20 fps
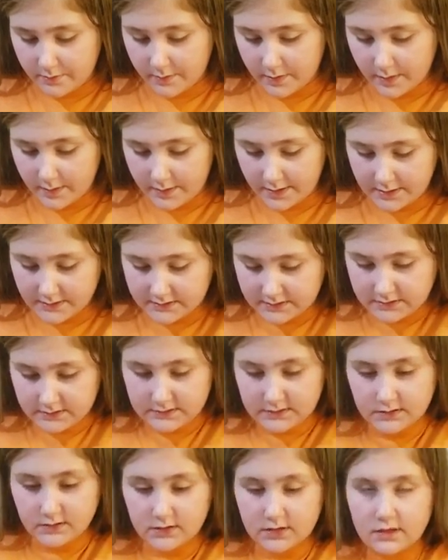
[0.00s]
really nice
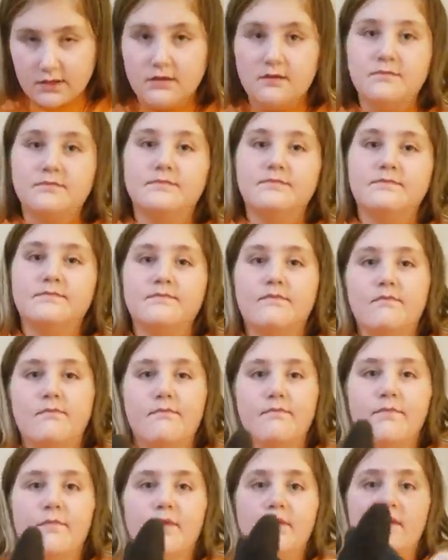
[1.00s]
because look at them.
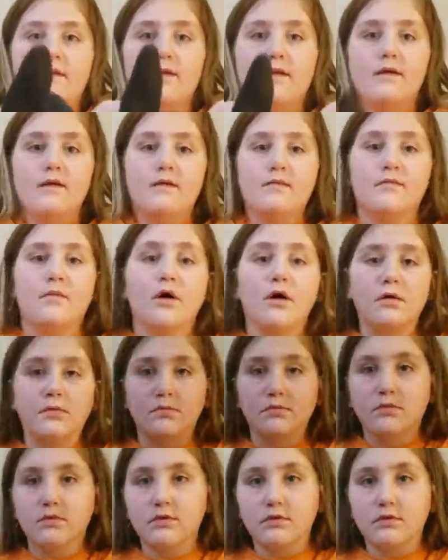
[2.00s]
Um,